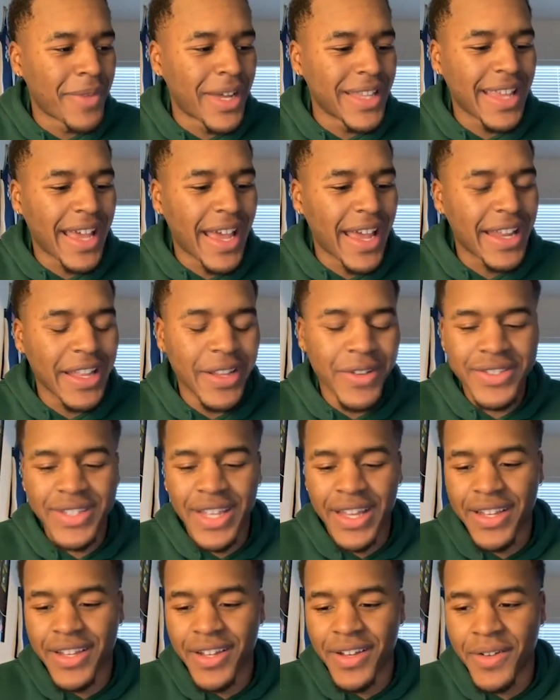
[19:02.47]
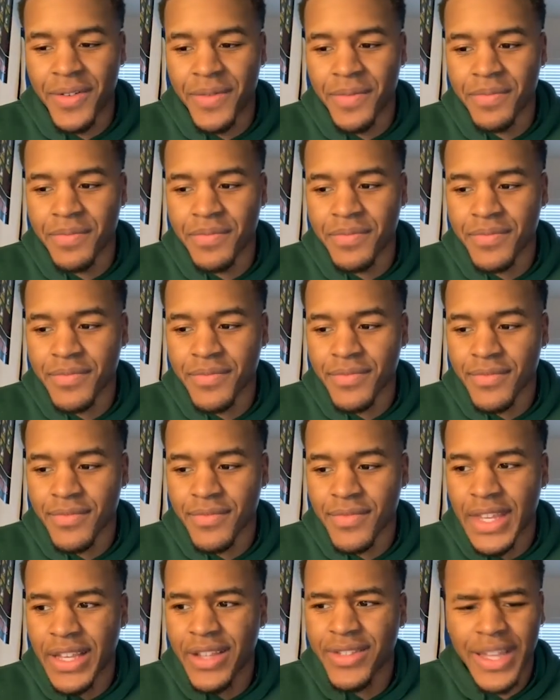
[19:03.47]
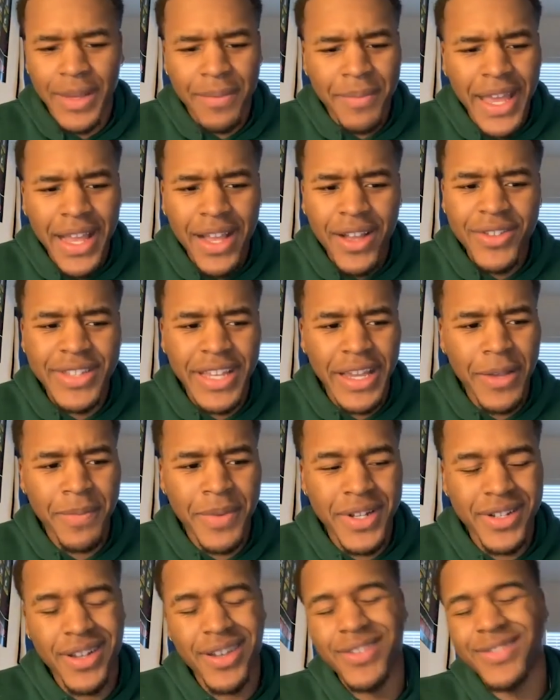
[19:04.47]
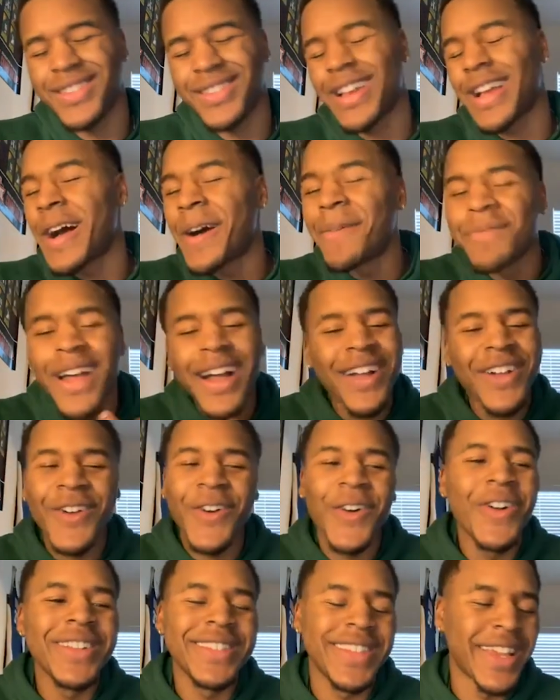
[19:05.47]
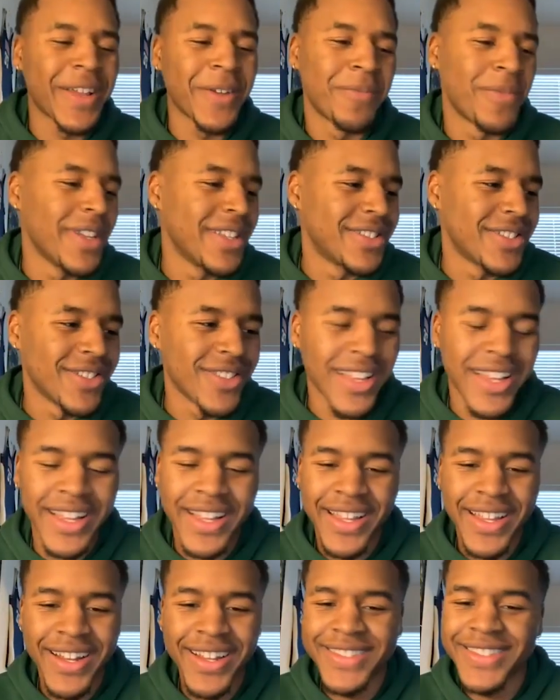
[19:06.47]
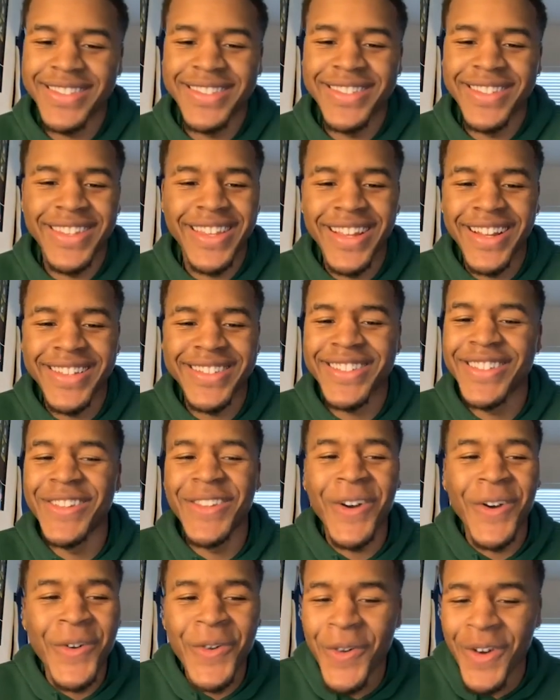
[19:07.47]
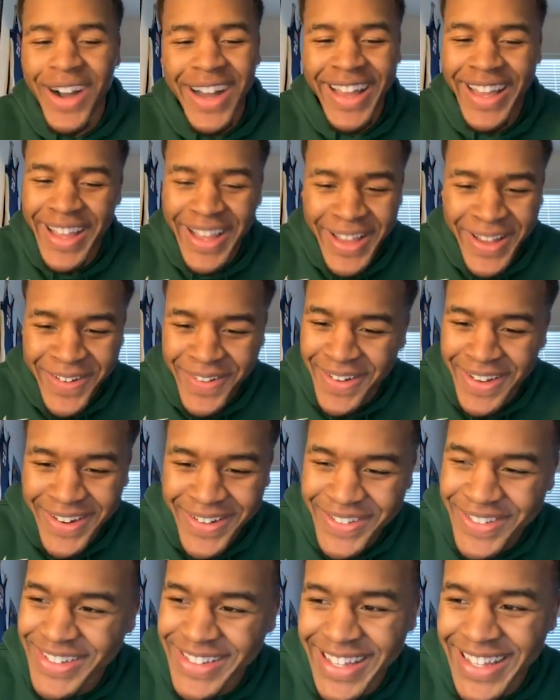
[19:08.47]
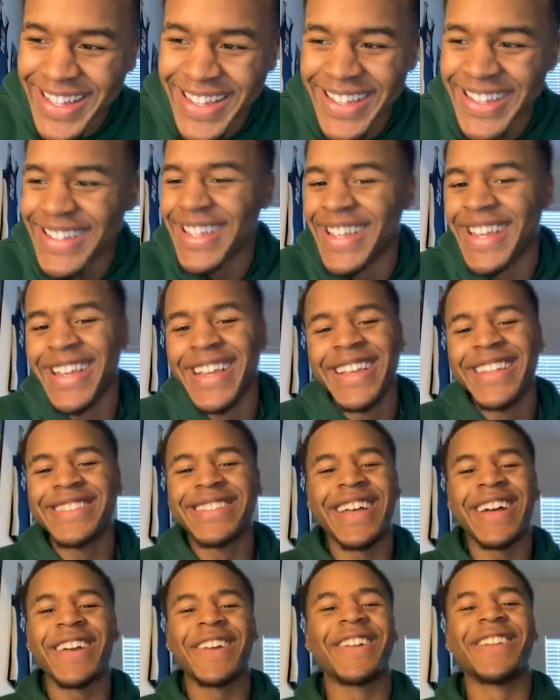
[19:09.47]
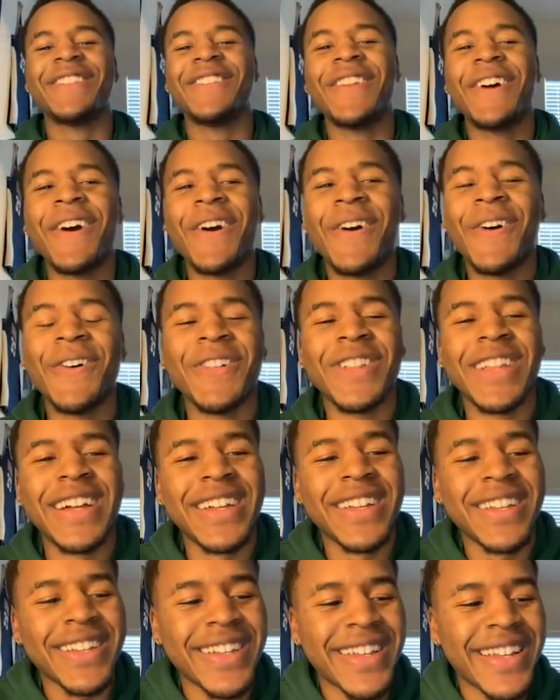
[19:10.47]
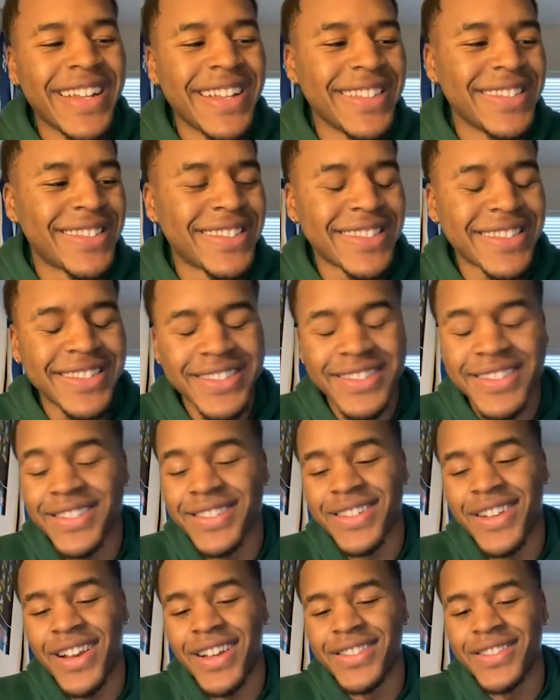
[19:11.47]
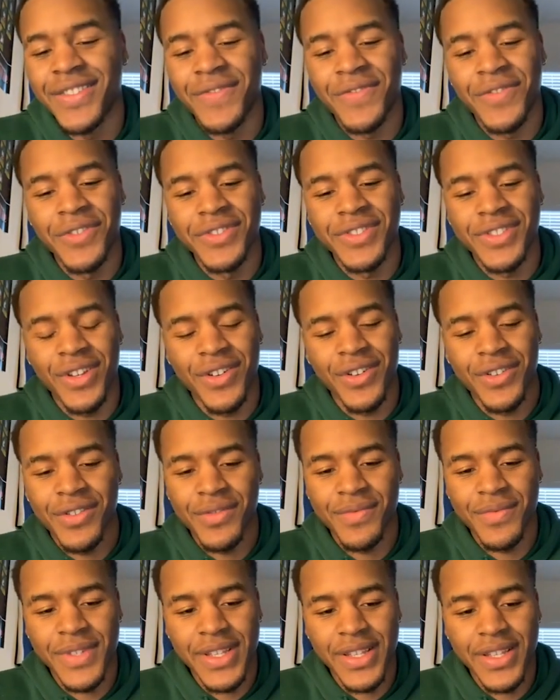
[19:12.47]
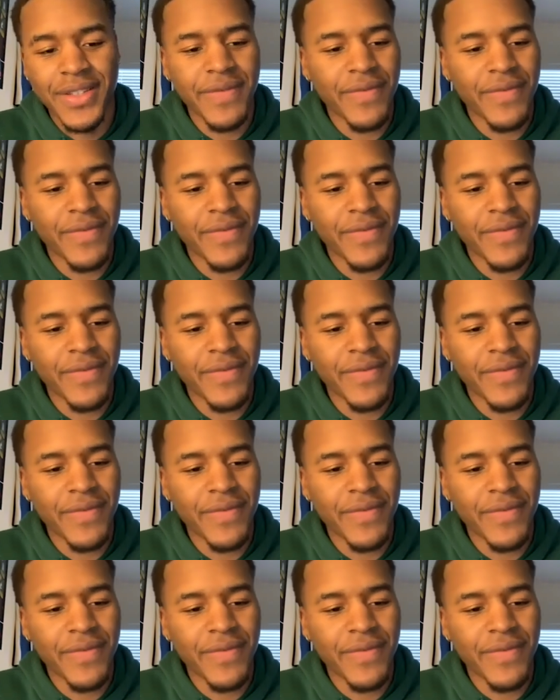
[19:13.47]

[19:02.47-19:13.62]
my dad, he was like, he's like, man, go take a picture. I was like, I'm not going to take a picture. Like he doesn't know who I am. I don't like he's not gonna know. Like, and this is crazy. Full circle, man.